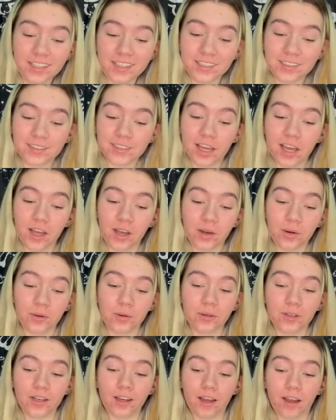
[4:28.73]

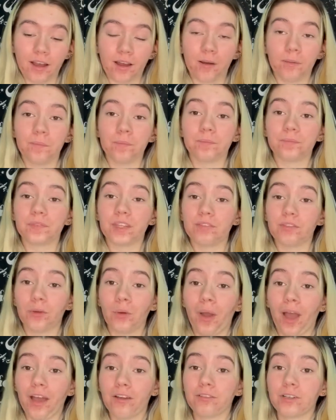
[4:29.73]
So if
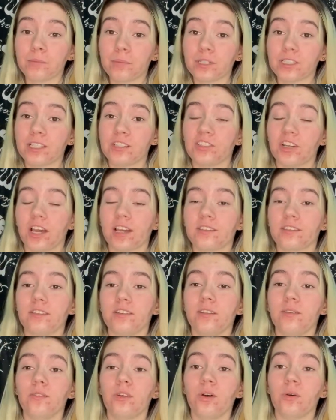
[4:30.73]
you have read Percy
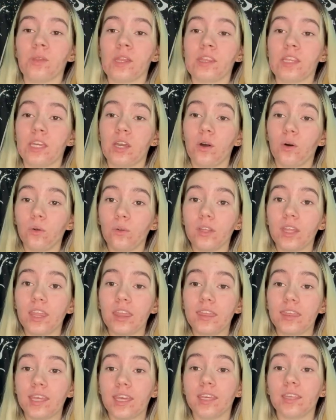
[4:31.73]
Jackson, you know that the only
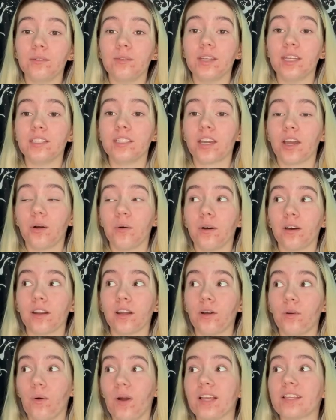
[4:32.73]
thing you need to go on a
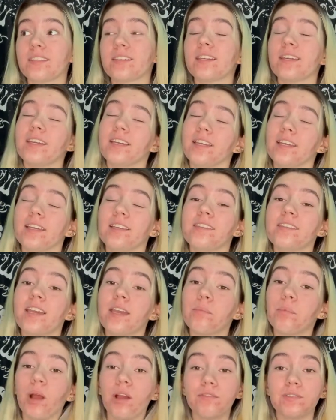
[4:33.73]
quest is
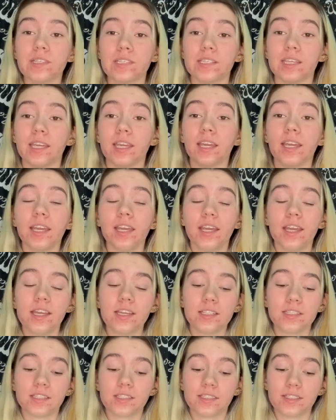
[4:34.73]
a prophecy.
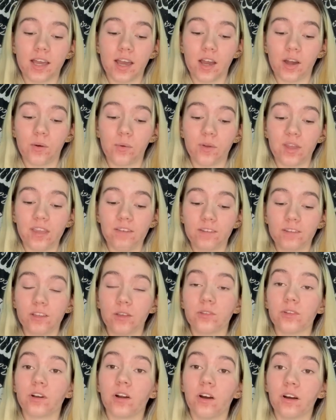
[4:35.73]
So even
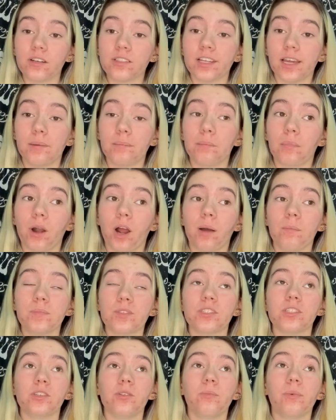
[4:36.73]
though there are 10
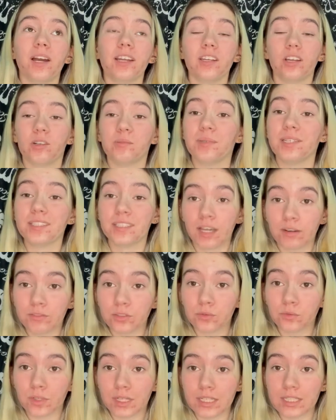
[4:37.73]
prompts, you by no means have
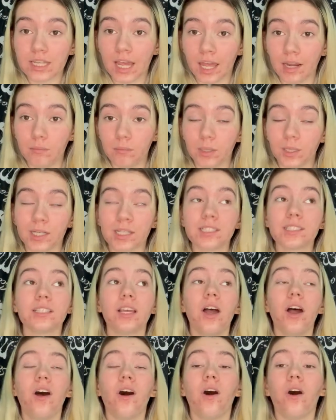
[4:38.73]
to read 10 books.
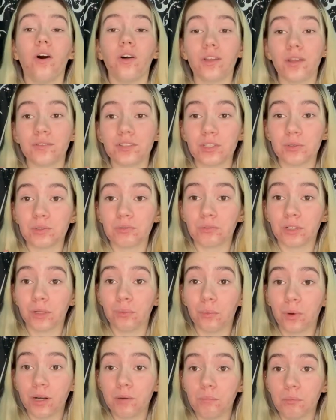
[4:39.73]
All you have to do is read
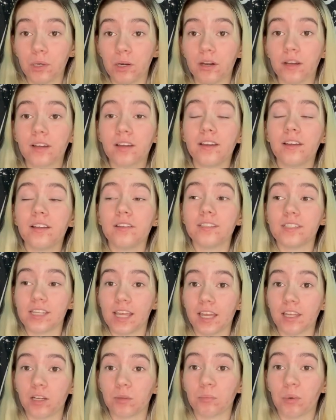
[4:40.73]
one book to
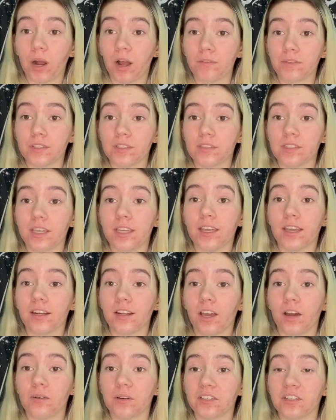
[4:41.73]
get your prophecy
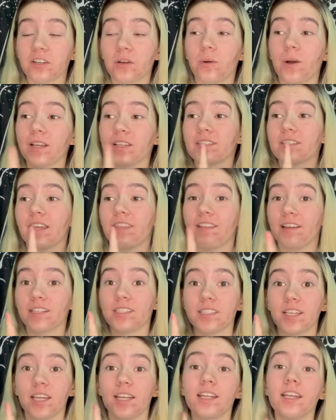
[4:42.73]
and go on your quest, and
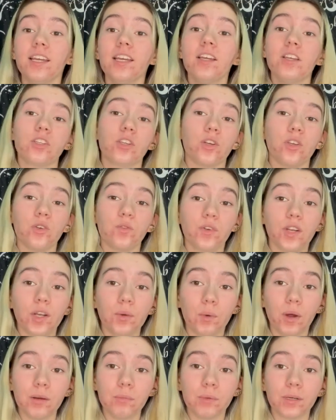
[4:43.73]
that's it. So you read
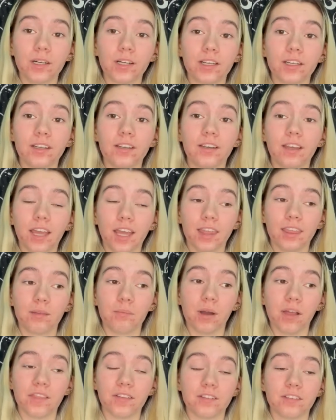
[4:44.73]
one book in the
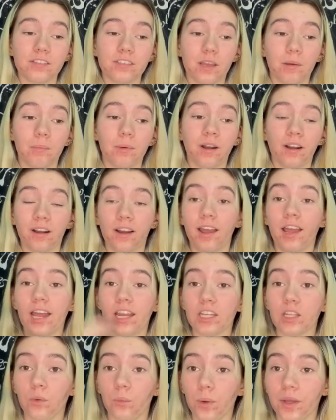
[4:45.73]
month of December
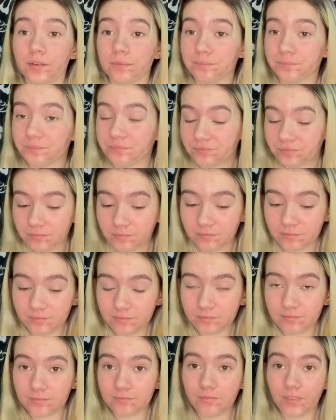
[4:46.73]
and you win.
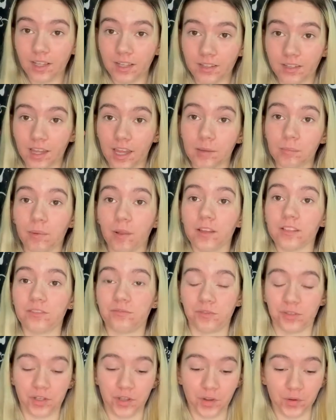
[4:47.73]
A+
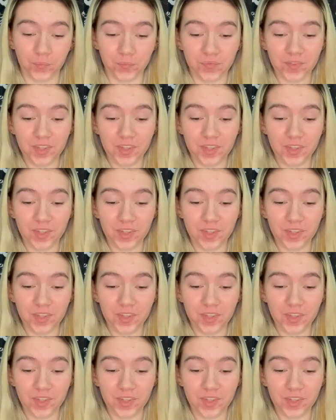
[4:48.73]
for you.